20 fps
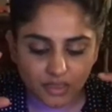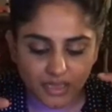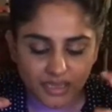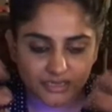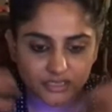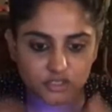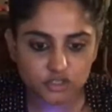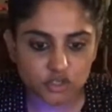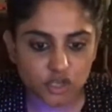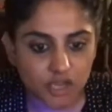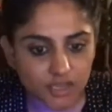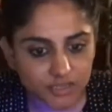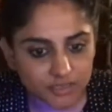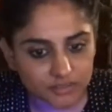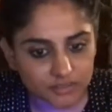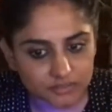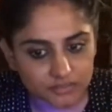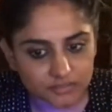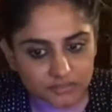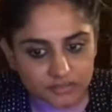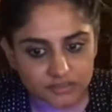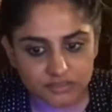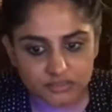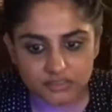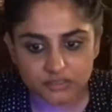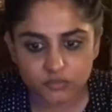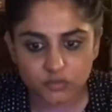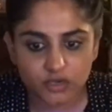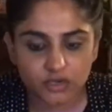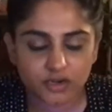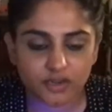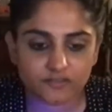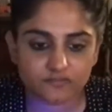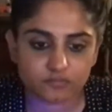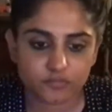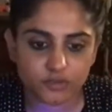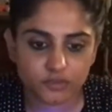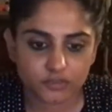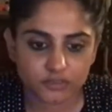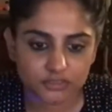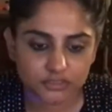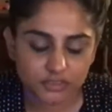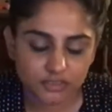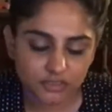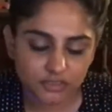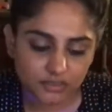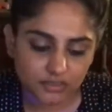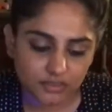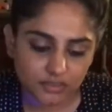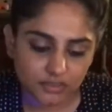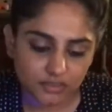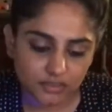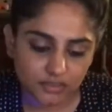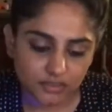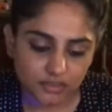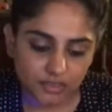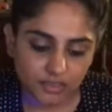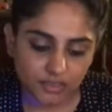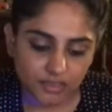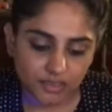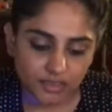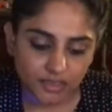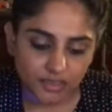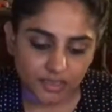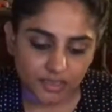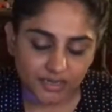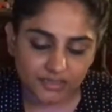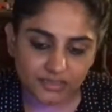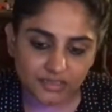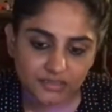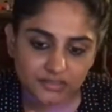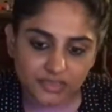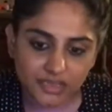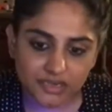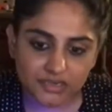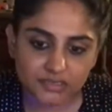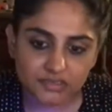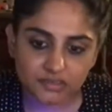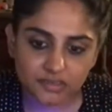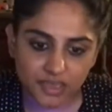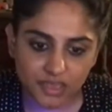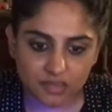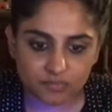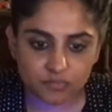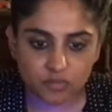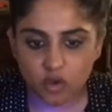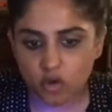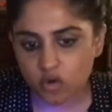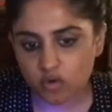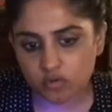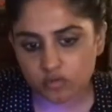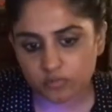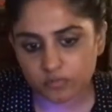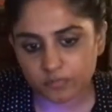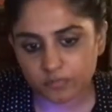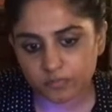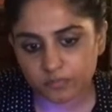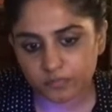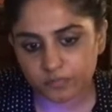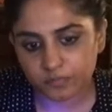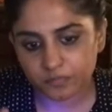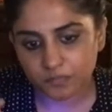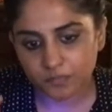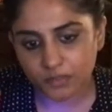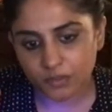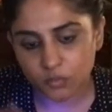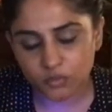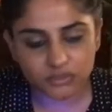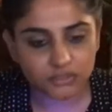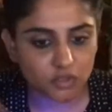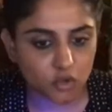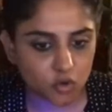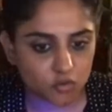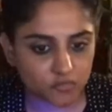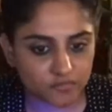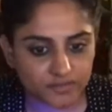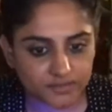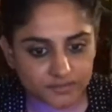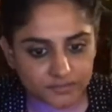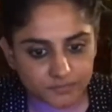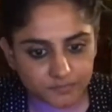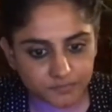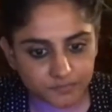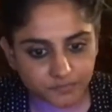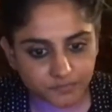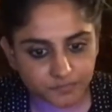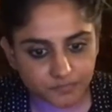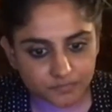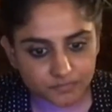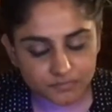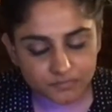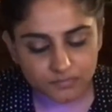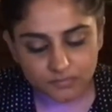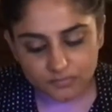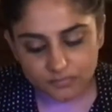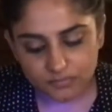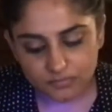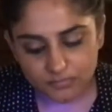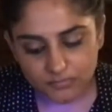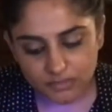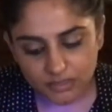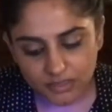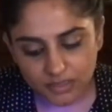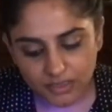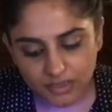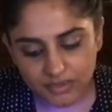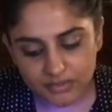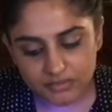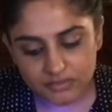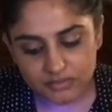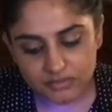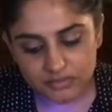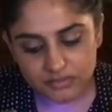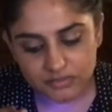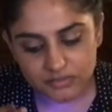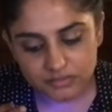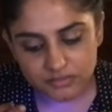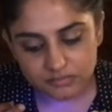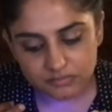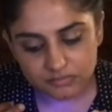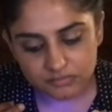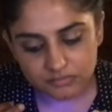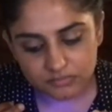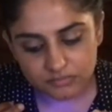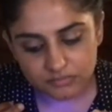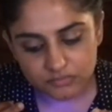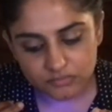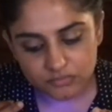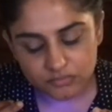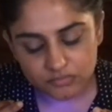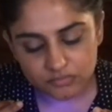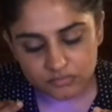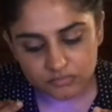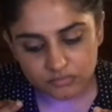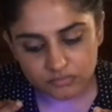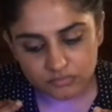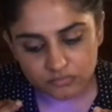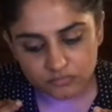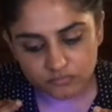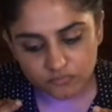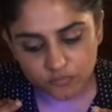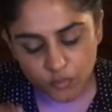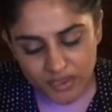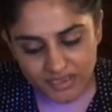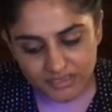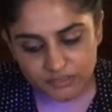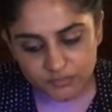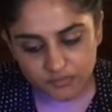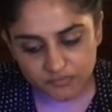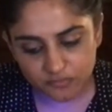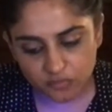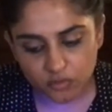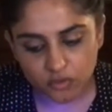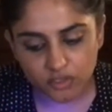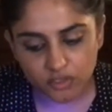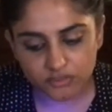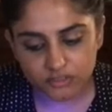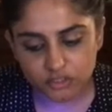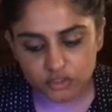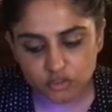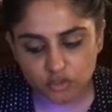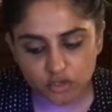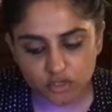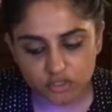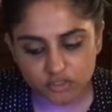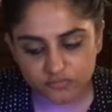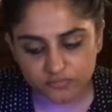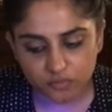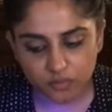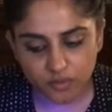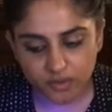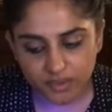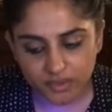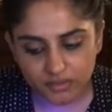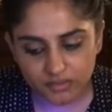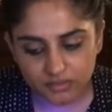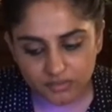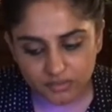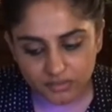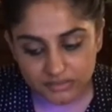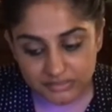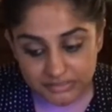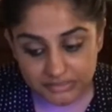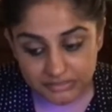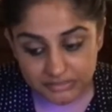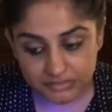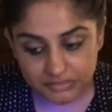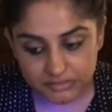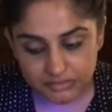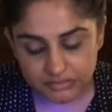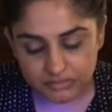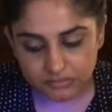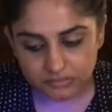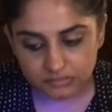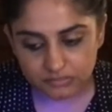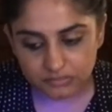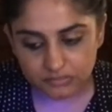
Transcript: had a child. This is where I've built. And I think that came home with COVID. And weeks before the George Floyd incident,